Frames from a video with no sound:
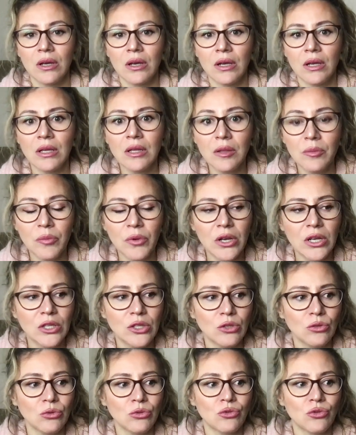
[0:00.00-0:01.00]

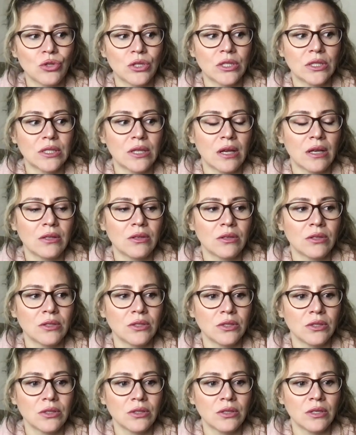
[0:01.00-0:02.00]
inability to trust
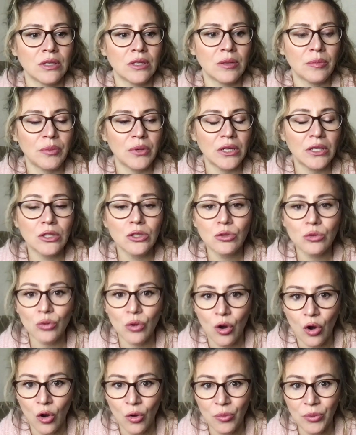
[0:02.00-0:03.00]
others, inability to
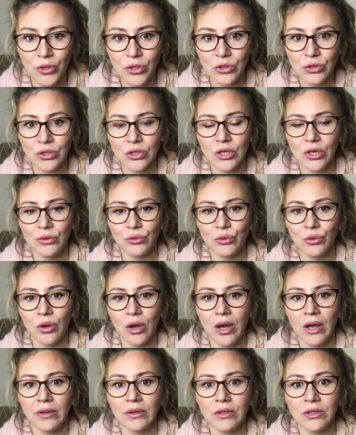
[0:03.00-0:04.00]
open yourself to
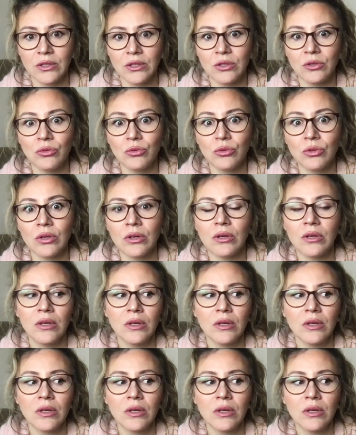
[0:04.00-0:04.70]
others and to the